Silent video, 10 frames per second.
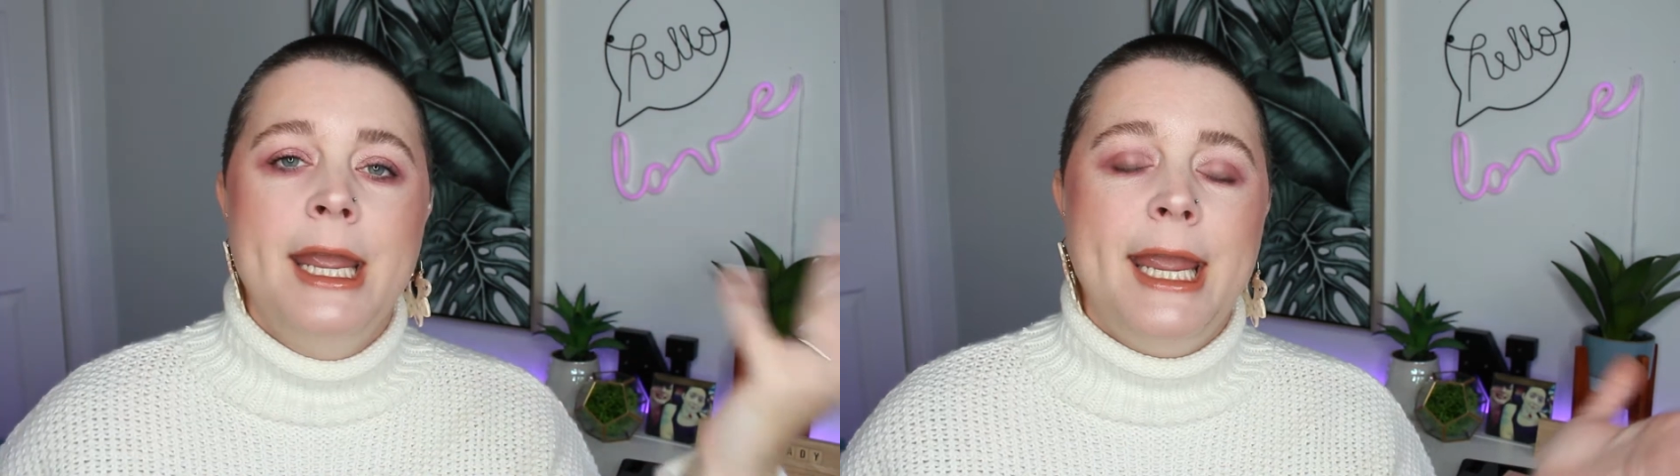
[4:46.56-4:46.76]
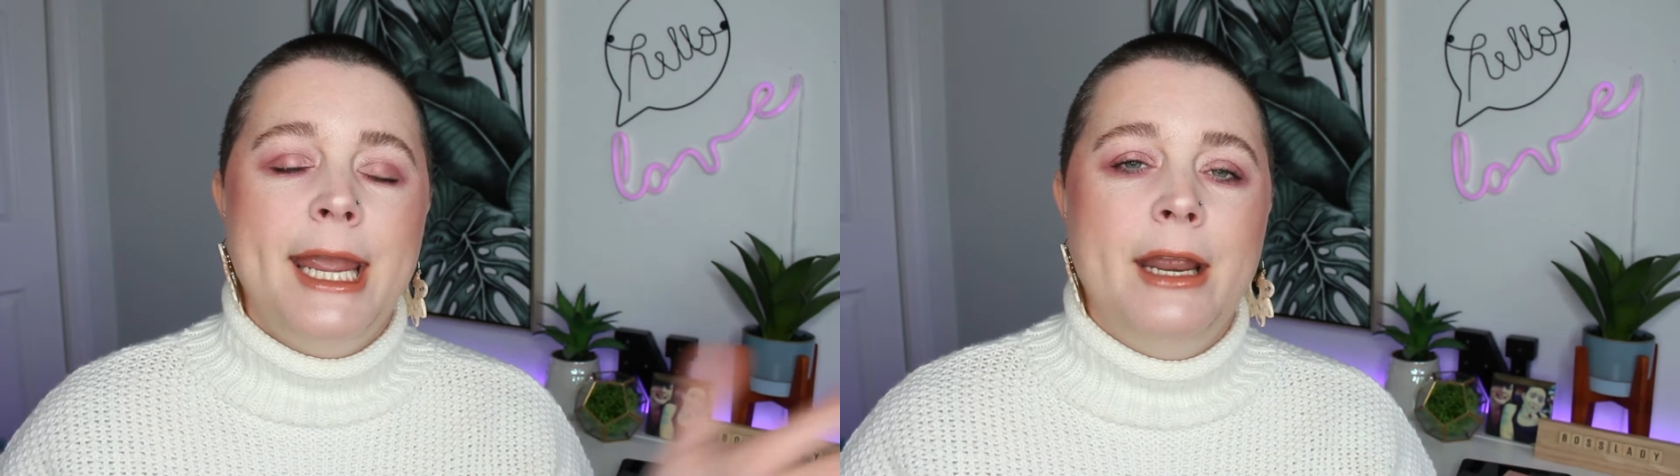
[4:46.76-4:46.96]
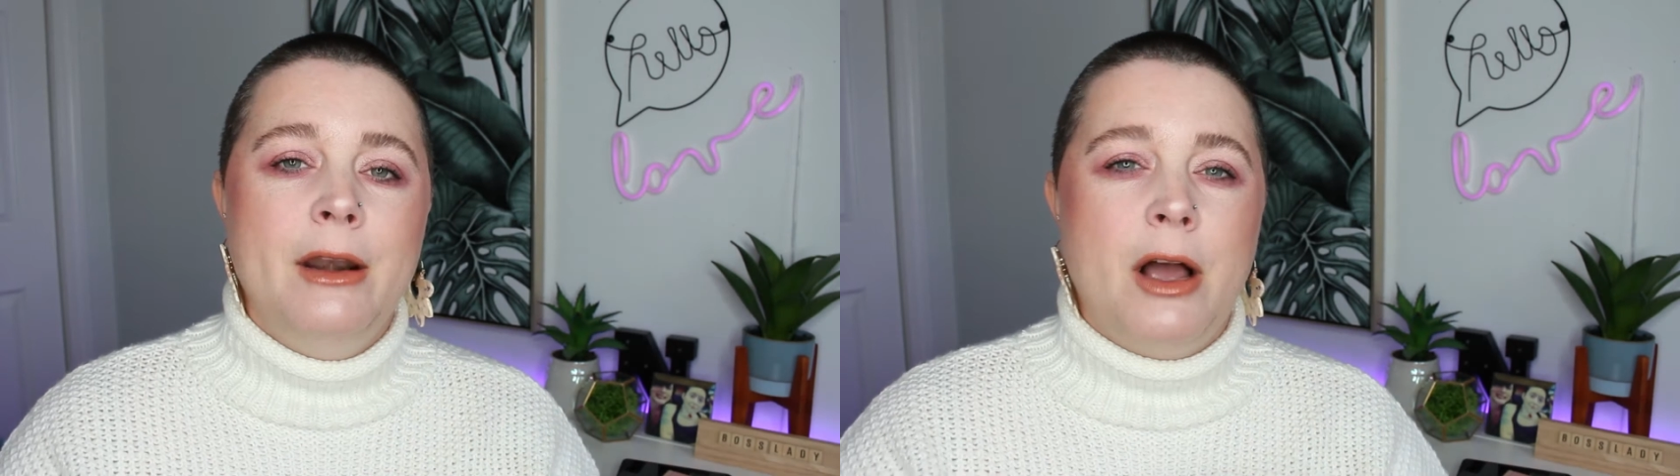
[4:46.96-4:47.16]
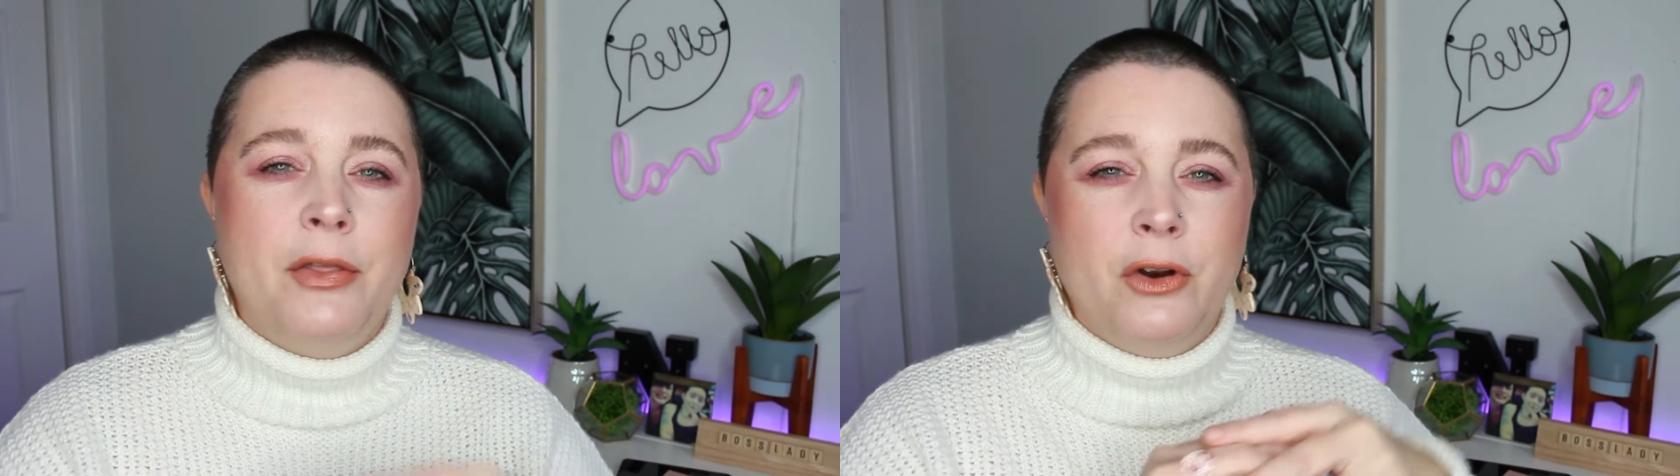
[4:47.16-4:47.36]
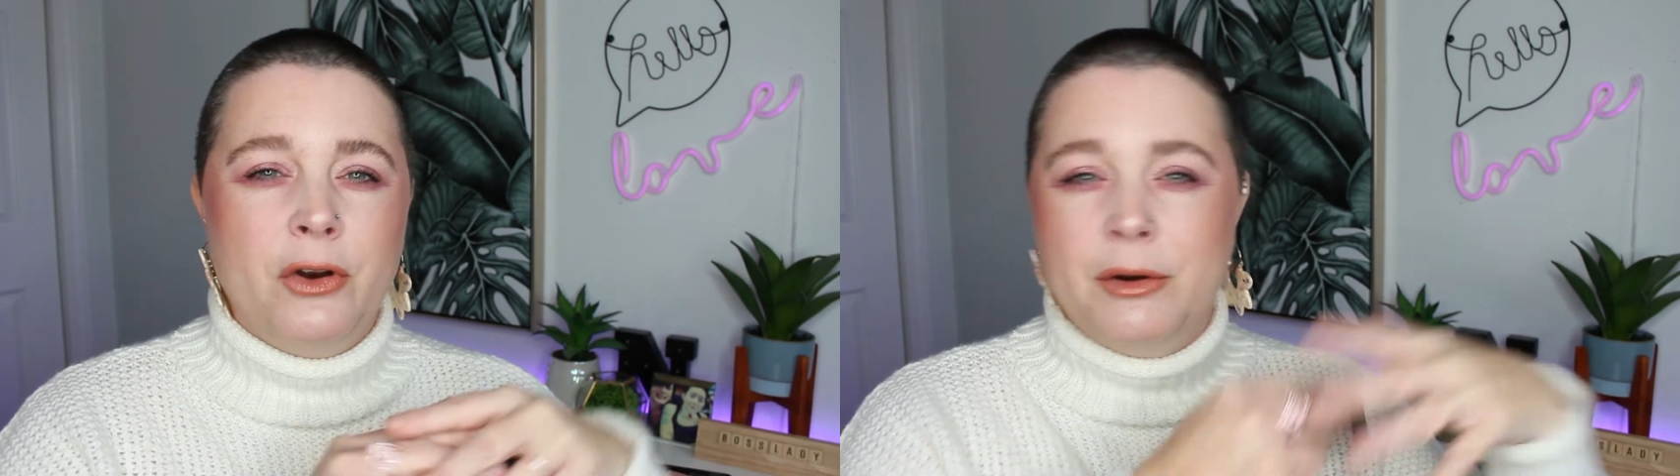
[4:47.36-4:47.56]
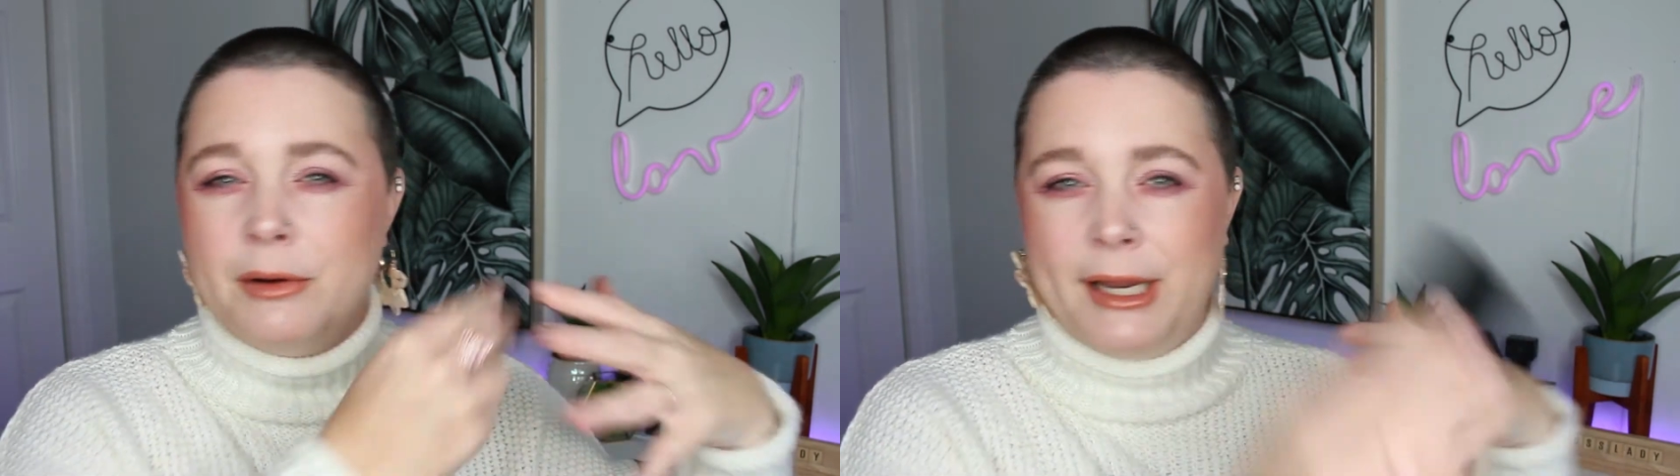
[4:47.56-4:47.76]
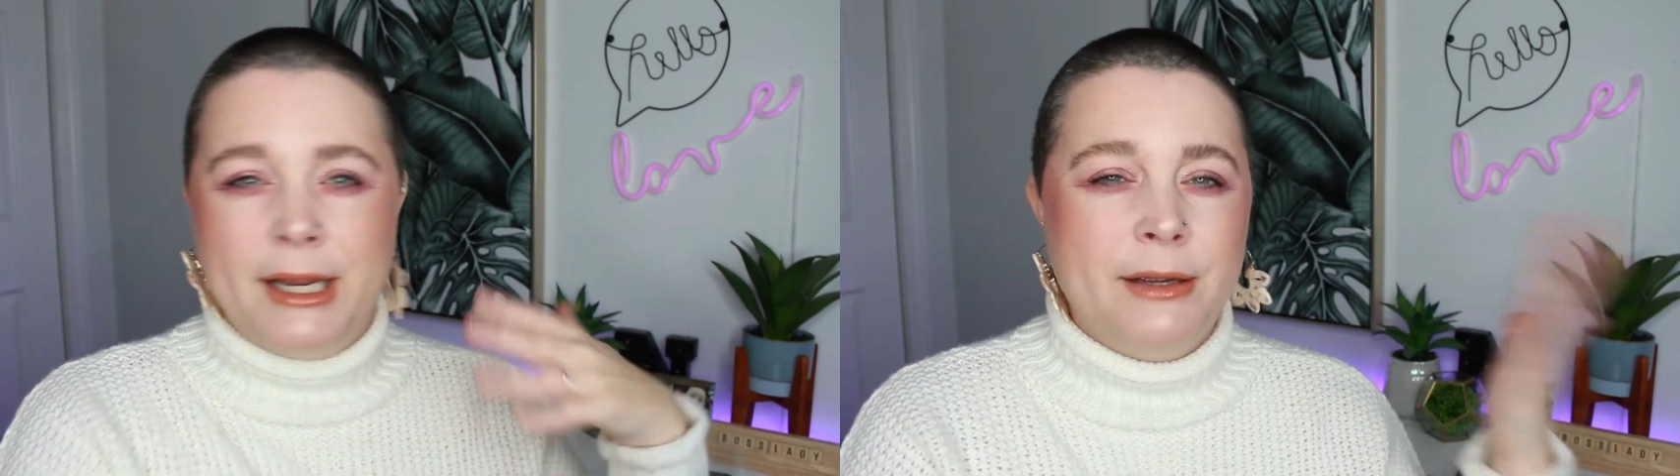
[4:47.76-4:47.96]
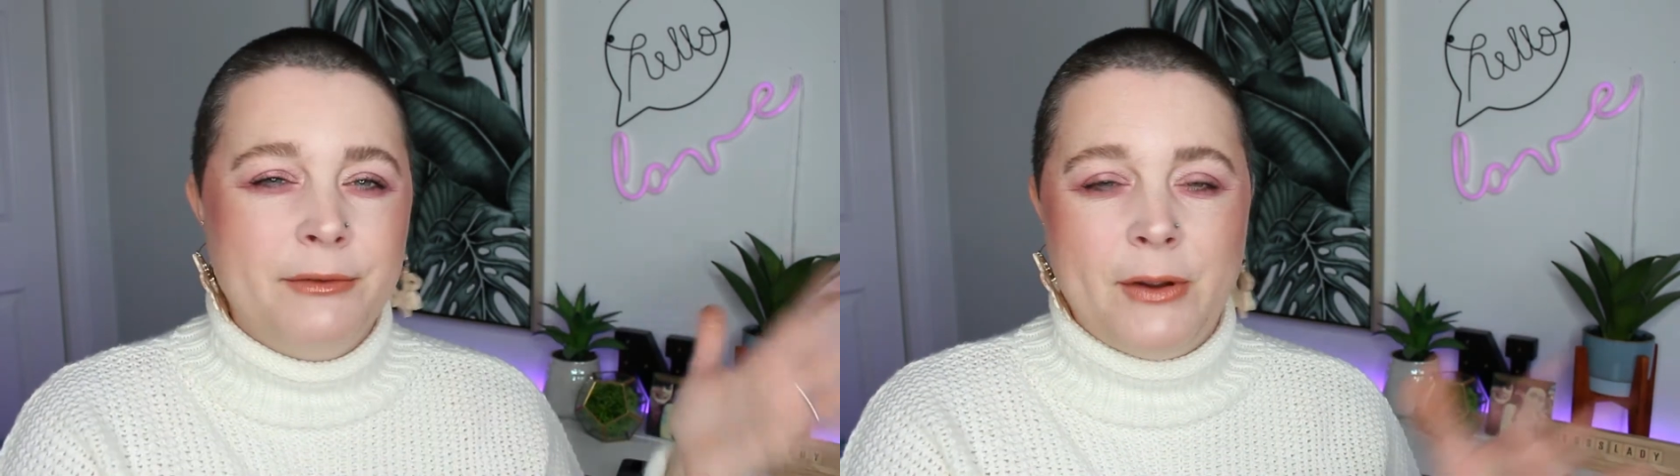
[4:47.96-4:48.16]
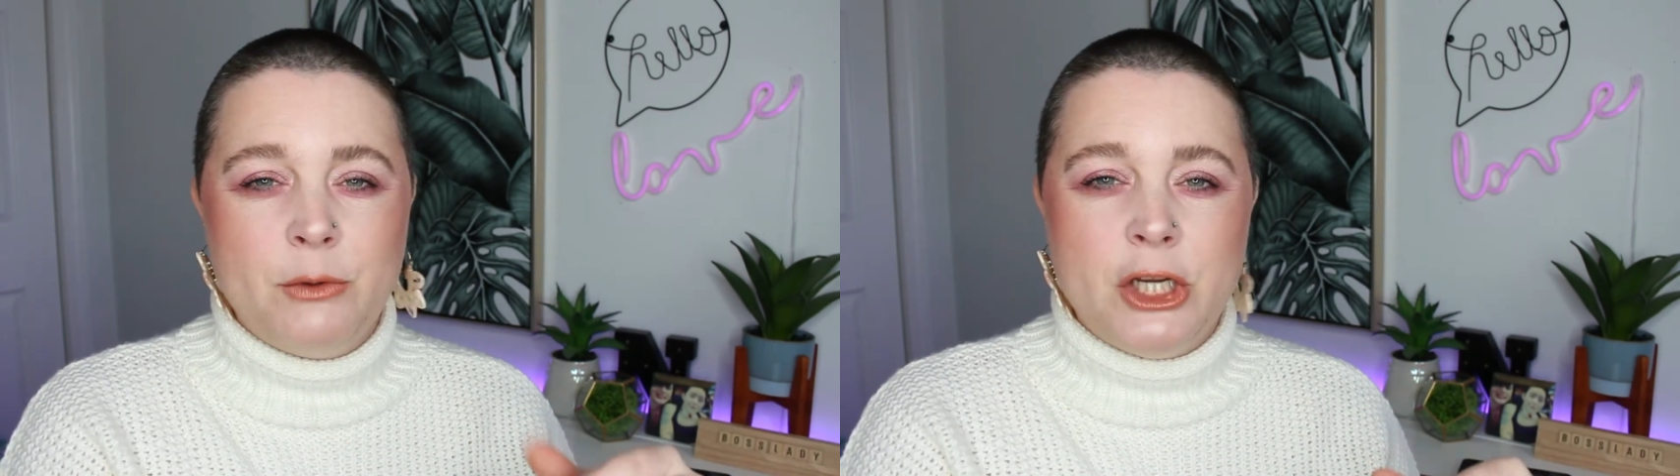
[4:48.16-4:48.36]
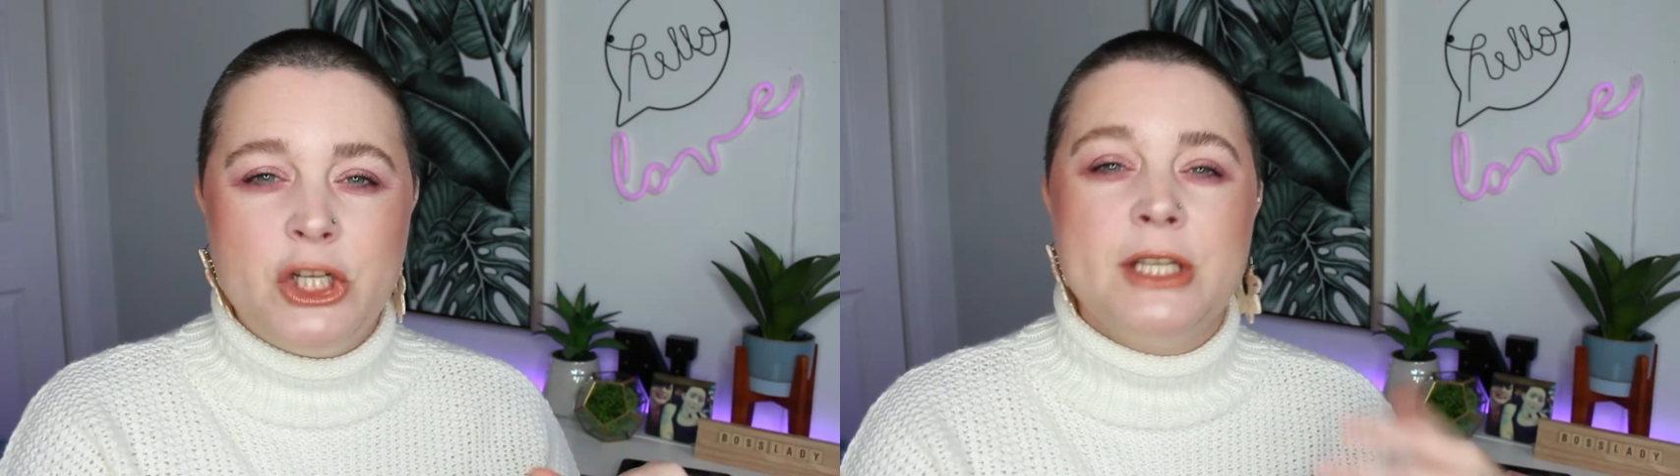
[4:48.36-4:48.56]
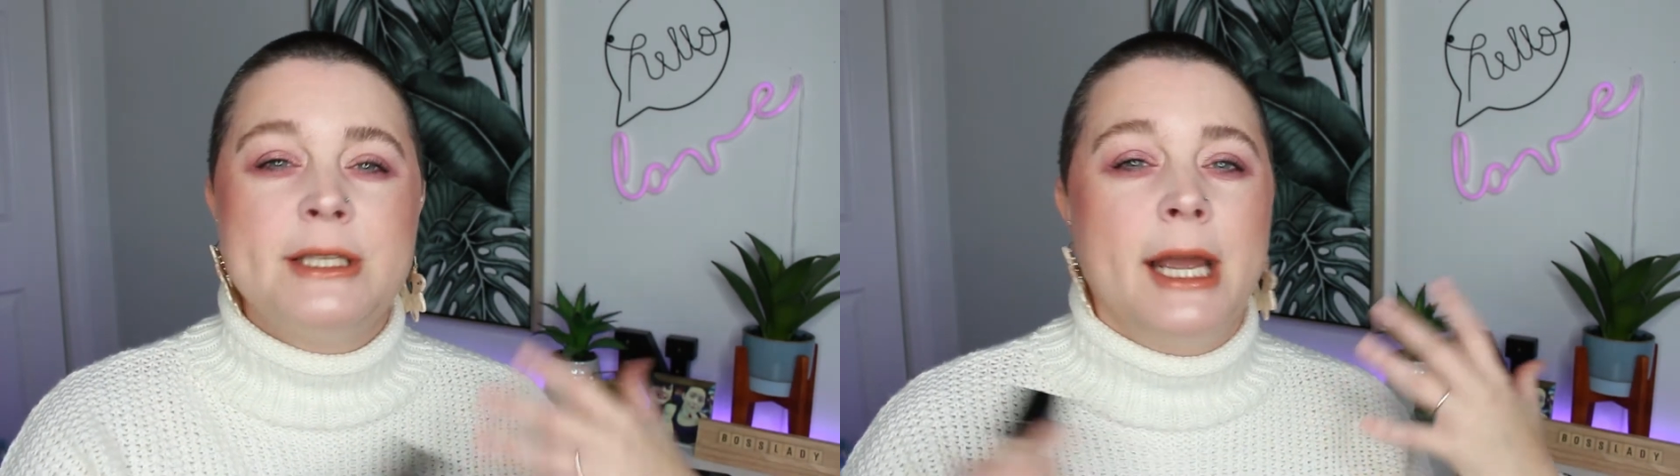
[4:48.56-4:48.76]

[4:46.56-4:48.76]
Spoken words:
In other like foundations,